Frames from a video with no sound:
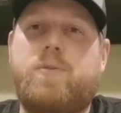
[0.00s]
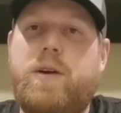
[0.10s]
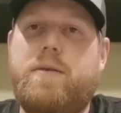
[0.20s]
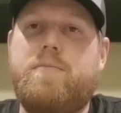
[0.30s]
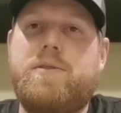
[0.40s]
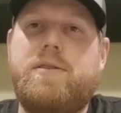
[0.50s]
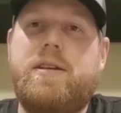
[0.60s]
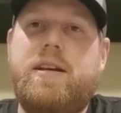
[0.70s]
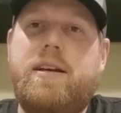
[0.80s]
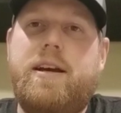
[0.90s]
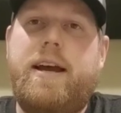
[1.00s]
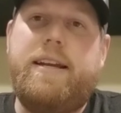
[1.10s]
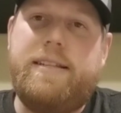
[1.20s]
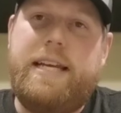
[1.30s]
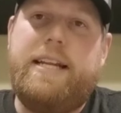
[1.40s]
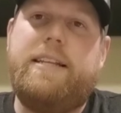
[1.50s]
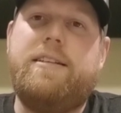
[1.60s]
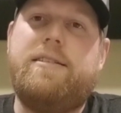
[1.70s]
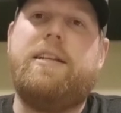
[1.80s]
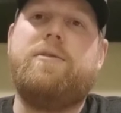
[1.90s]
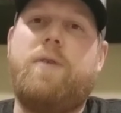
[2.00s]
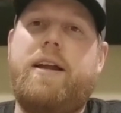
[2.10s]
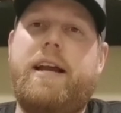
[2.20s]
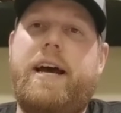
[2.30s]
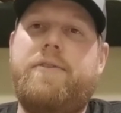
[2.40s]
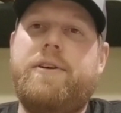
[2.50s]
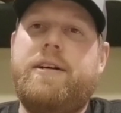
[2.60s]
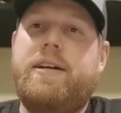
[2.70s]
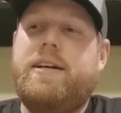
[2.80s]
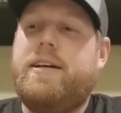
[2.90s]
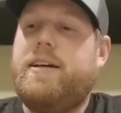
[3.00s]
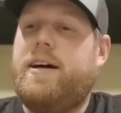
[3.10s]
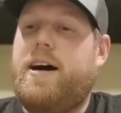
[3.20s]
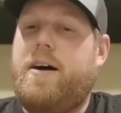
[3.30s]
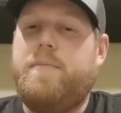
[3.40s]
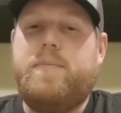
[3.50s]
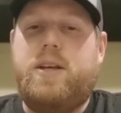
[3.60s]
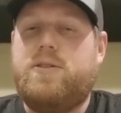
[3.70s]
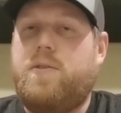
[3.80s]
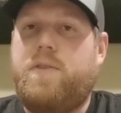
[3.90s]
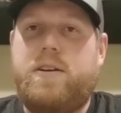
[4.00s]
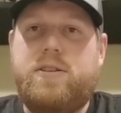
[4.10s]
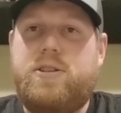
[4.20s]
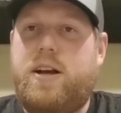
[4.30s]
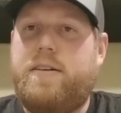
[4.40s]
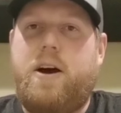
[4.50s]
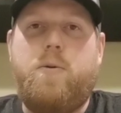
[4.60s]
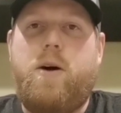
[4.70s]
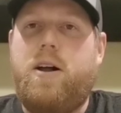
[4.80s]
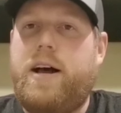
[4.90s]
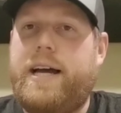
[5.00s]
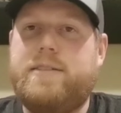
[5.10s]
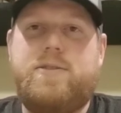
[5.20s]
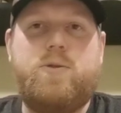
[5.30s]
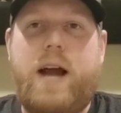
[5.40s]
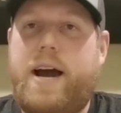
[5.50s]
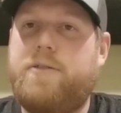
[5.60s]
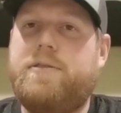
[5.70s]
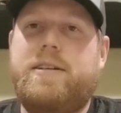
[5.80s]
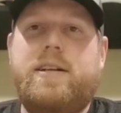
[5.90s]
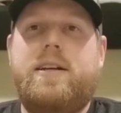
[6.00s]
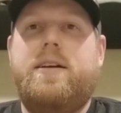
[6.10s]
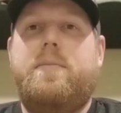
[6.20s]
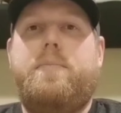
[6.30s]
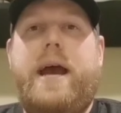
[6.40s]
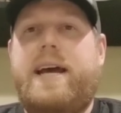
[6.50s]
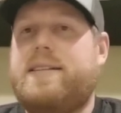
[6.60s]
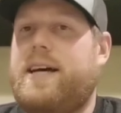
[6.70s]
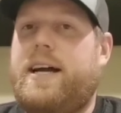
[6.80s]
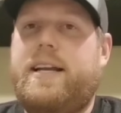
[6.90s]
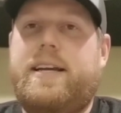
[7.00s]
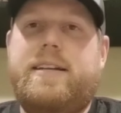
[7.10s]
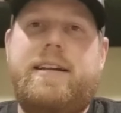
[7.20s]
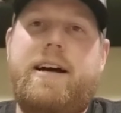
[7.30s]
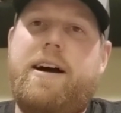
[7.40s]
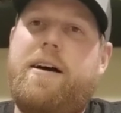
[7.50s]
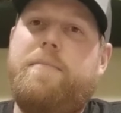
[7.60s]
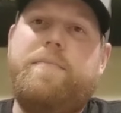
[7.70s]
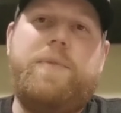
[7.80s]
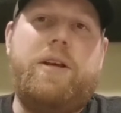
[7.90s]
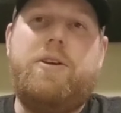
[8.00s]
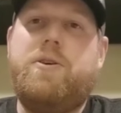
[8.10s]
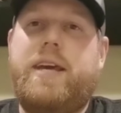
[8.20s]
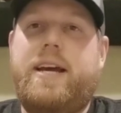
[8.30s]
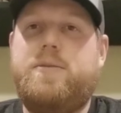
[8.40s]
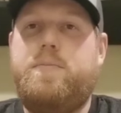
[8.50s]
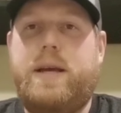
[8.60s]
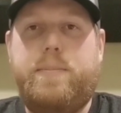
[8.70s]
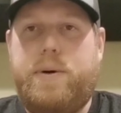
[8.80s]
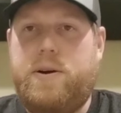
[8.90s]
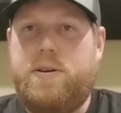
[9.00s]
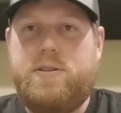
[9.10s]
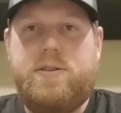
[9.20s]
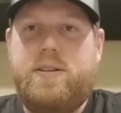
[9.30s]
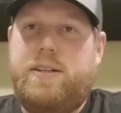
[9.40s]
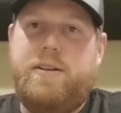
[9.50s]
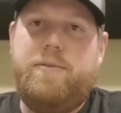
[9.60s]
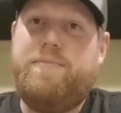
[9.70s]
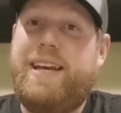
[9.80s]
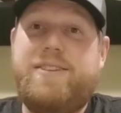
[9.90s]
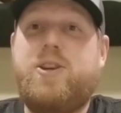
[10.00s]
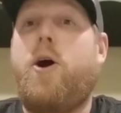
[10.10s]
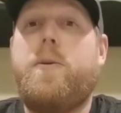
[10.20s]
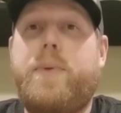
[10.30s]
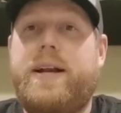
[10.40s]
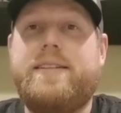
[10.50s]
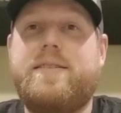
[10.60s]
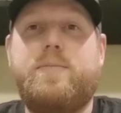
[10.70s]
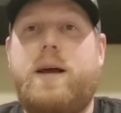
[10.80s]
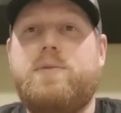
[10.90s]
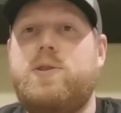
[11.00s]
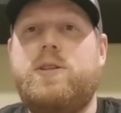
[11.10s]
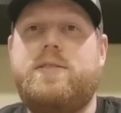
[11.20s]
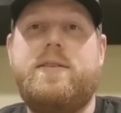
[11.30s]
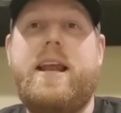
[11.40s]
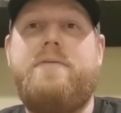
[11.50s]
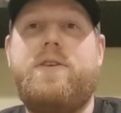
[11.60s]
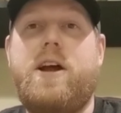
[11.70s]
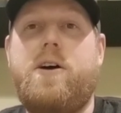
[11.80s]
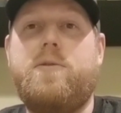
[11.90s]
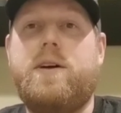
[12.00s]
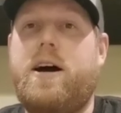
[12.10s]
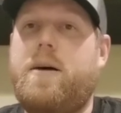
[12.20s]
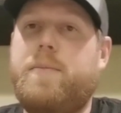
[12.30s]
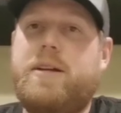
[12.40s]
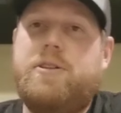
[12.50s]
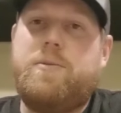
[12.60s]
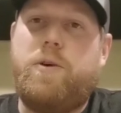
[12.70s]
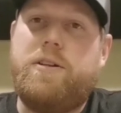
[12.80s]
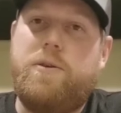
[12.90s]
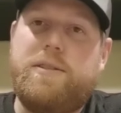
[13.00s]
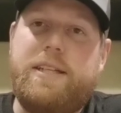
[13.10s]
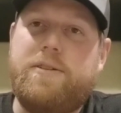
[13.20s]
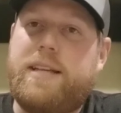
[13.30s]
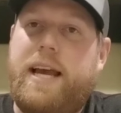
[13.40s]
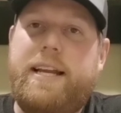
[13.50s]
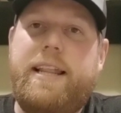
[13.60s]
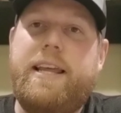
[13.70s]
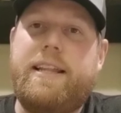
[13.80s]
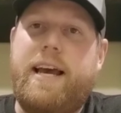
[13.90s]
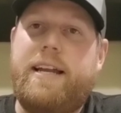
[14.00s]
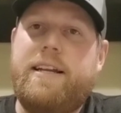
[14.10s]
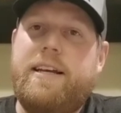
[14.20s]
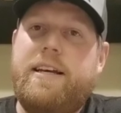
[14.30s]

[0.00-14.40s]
swims is eating these things right now. So far this year I caught walleyes, trout, bass on it. You'll catch big perch. You catch carp on it sometimes. You just never know. It's just one of those deals that anything that